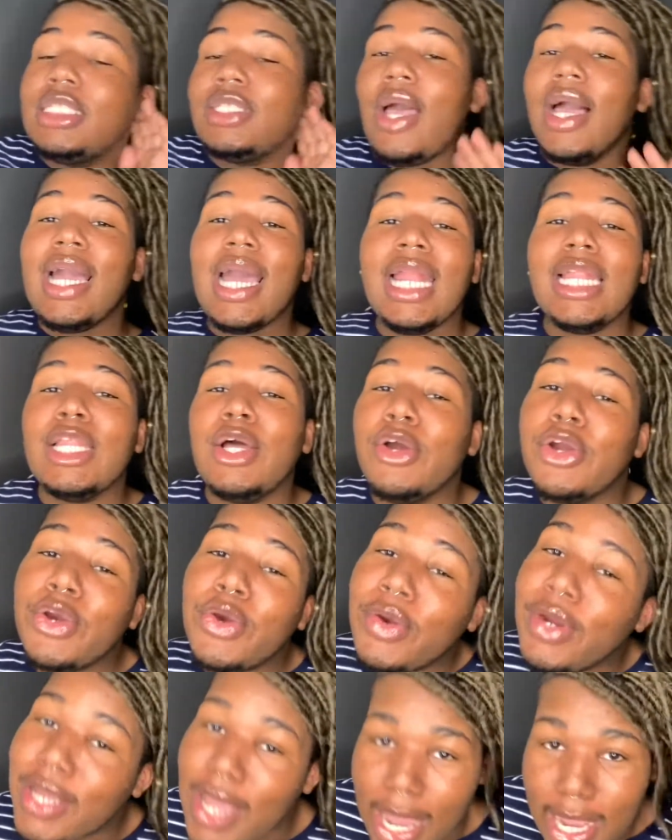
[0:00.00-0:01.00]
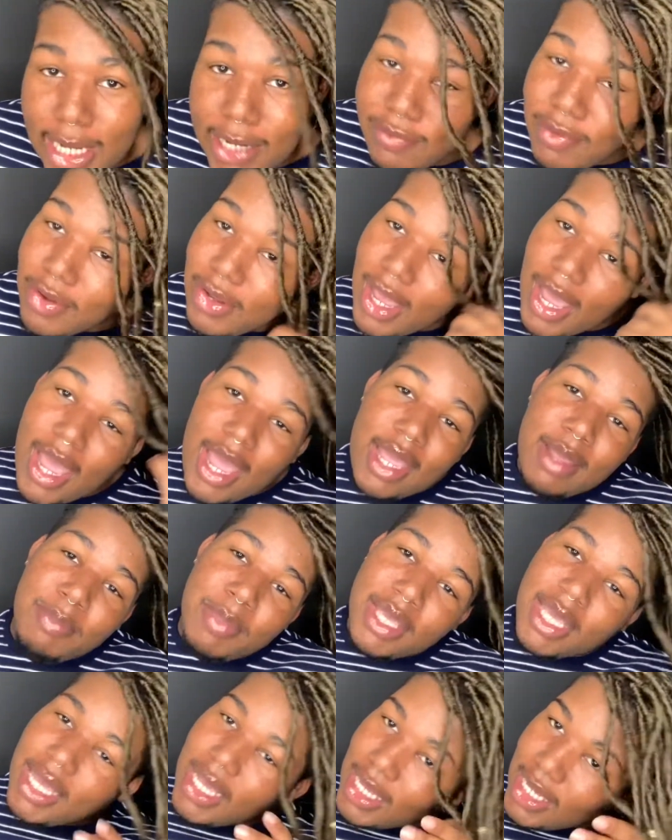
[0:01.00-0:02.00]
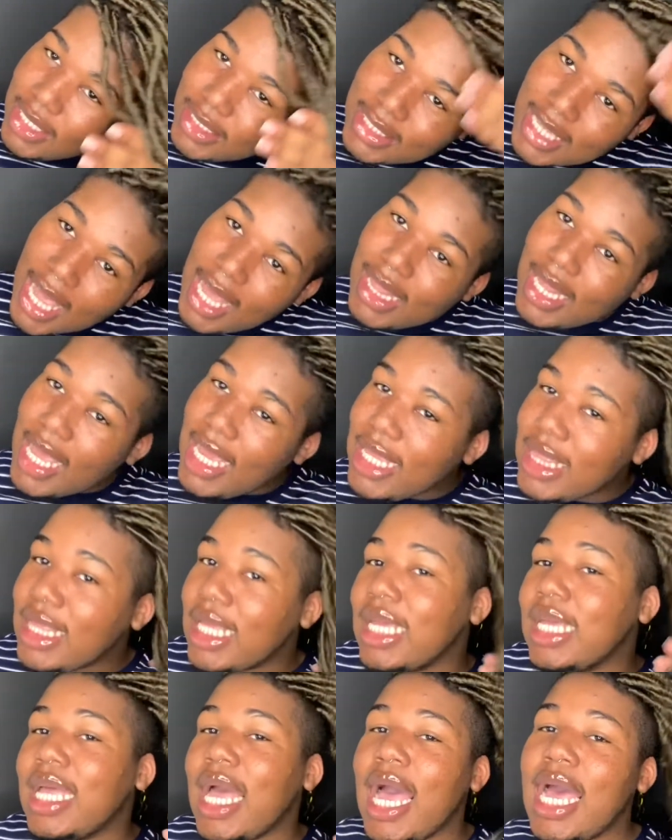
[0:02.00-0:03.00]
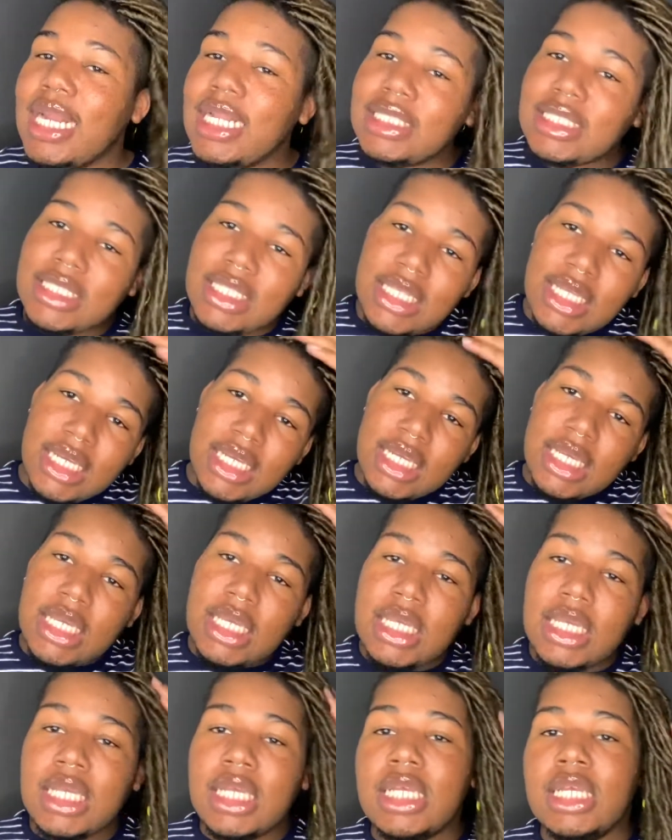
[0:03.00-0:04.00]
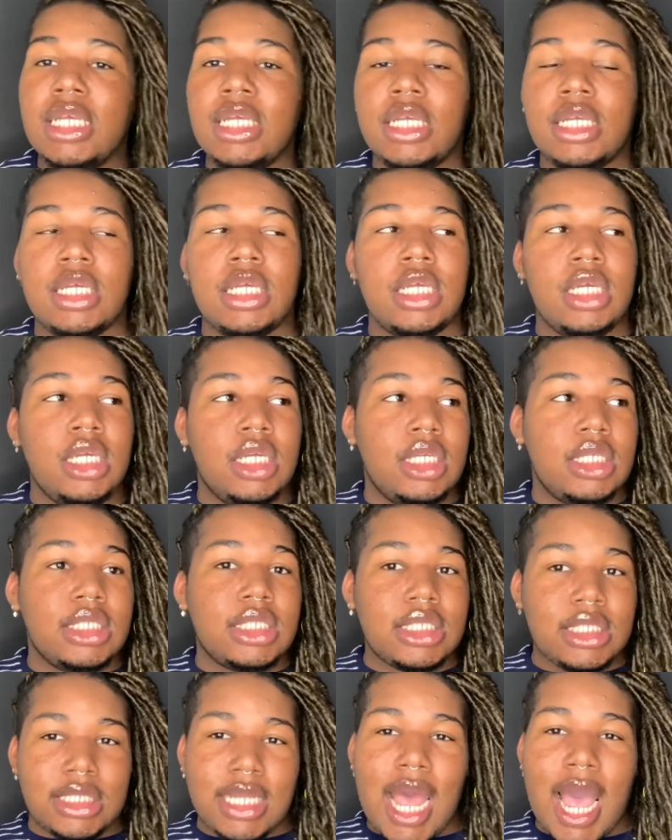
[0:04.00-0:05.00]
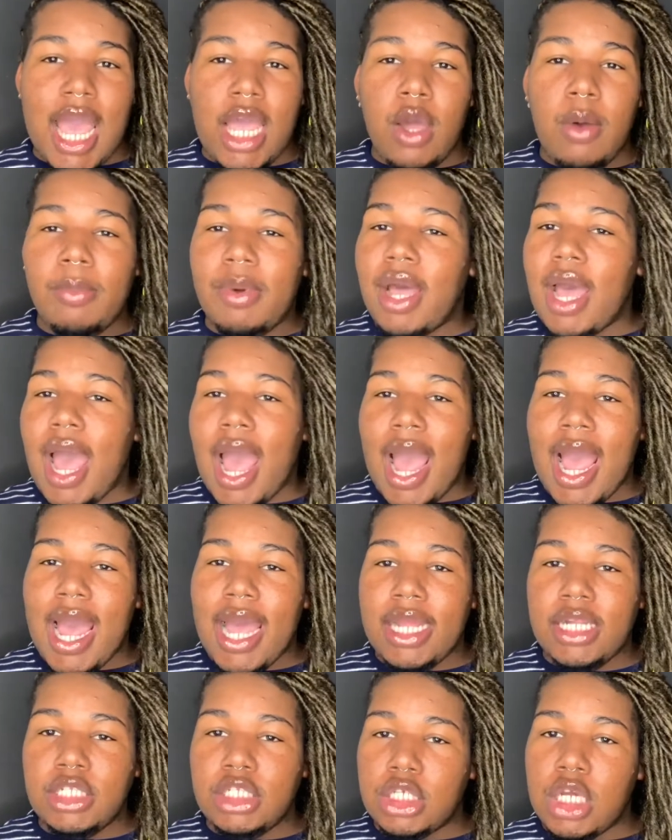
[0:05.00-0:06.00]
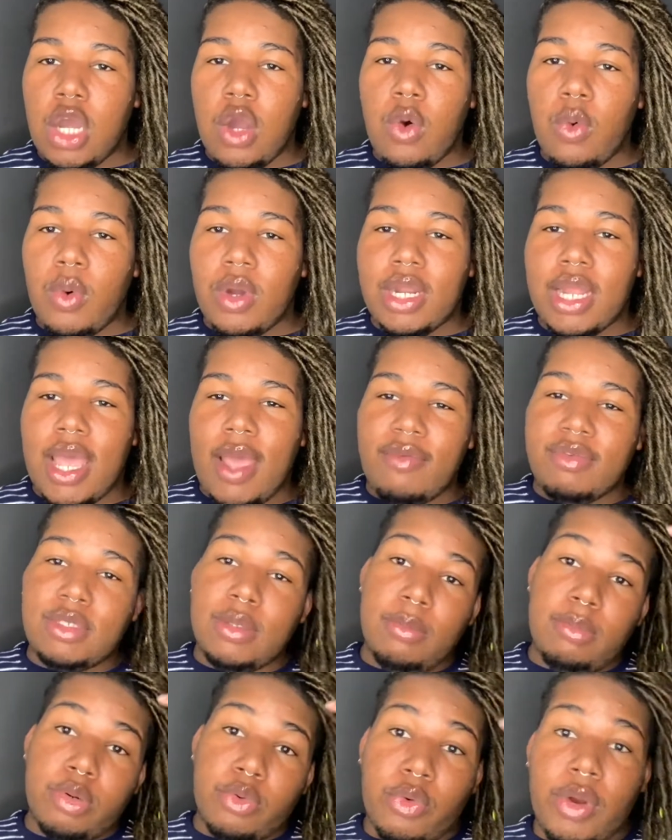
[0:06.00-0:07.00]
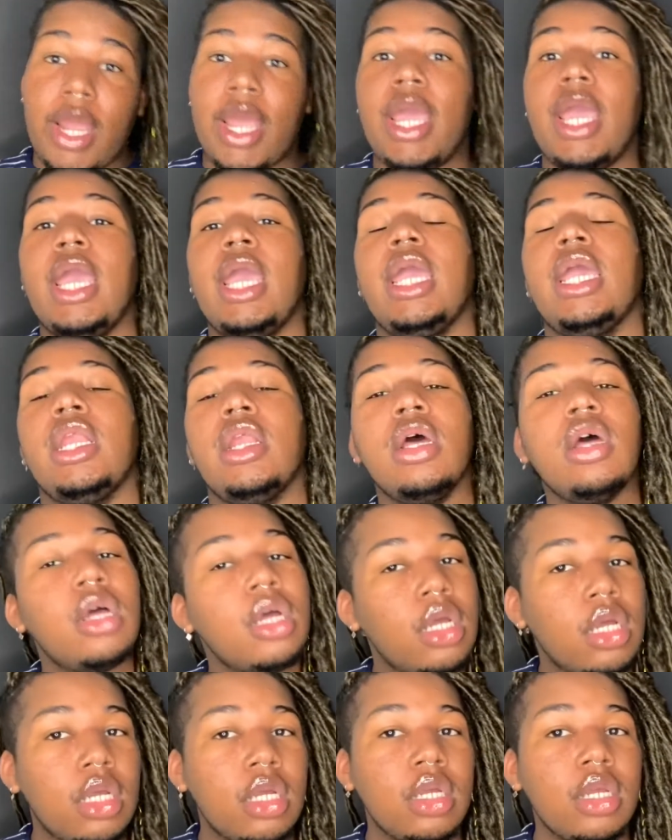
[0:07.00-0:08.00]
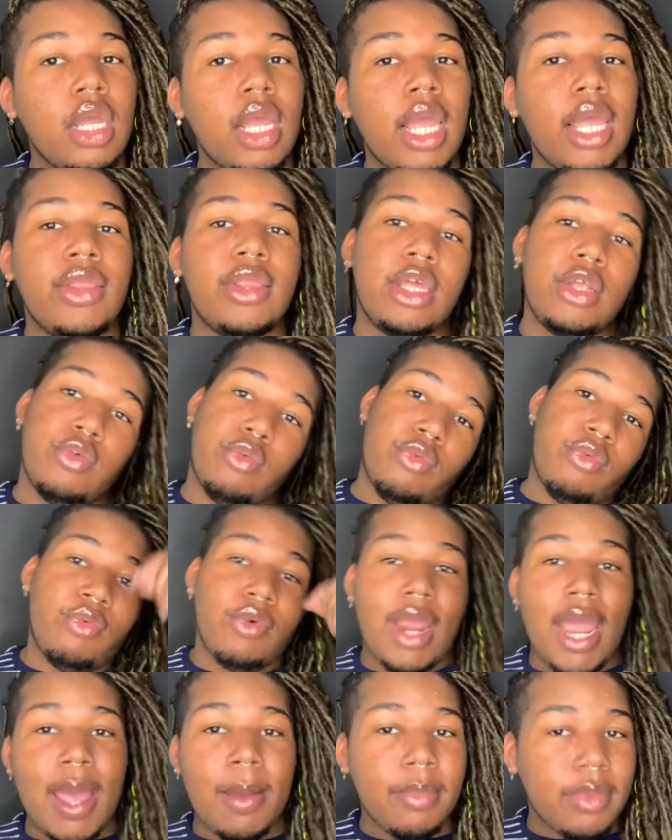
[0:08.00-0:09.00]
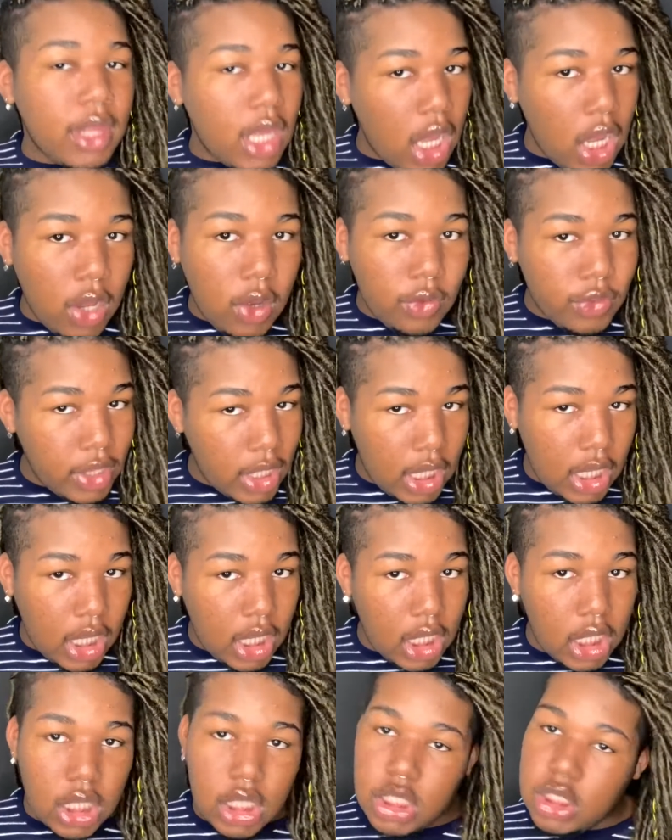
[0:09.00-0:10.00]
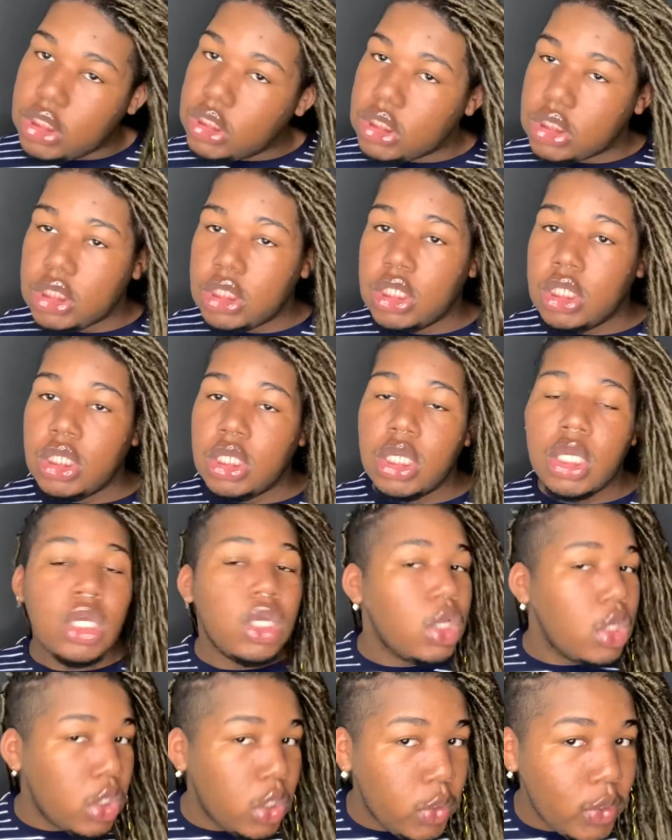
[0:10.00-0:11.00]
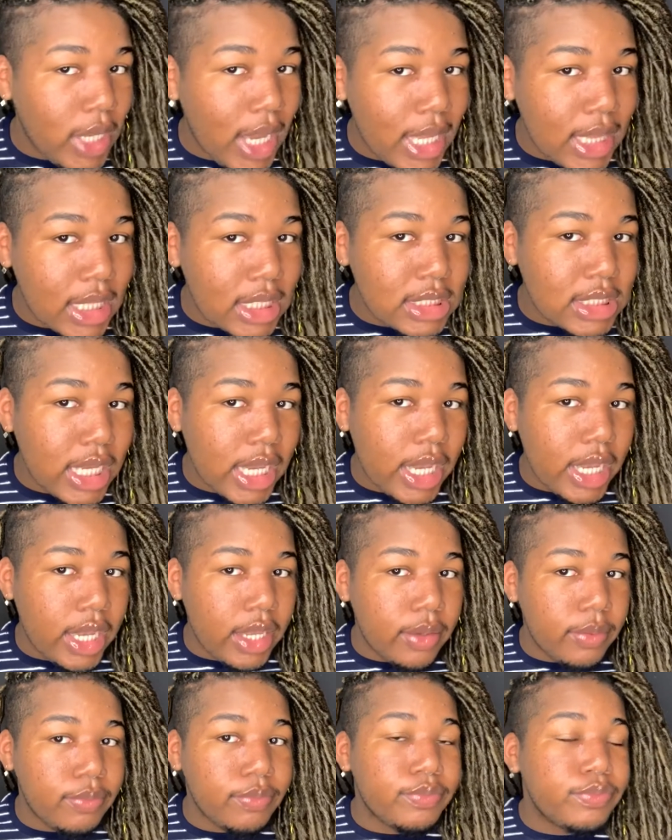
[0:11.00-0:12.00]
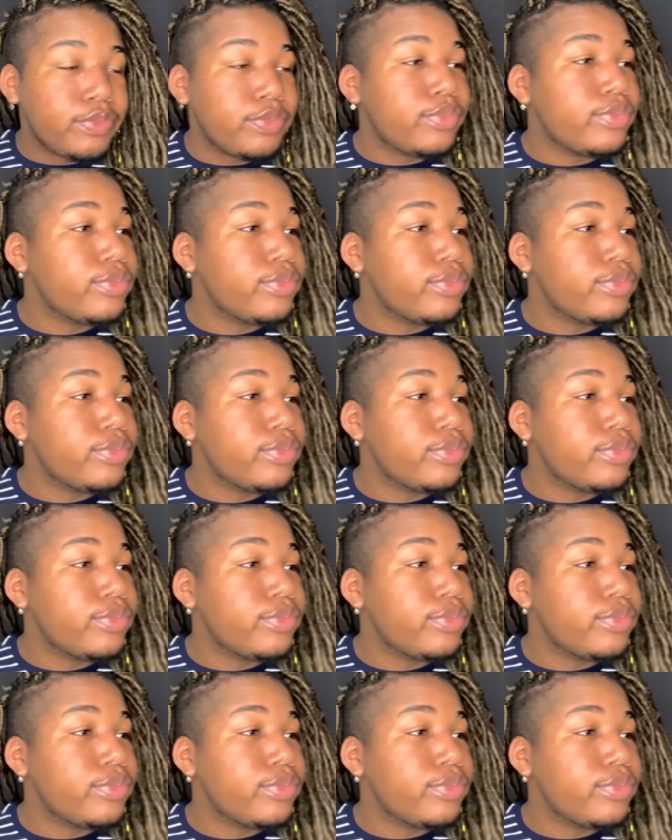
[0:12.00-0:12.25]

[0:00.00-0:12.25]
So I got a little creative, okay? Because I like the goddess look style, but I don't want to have to braid and then wrap the whole thing, because who got the time?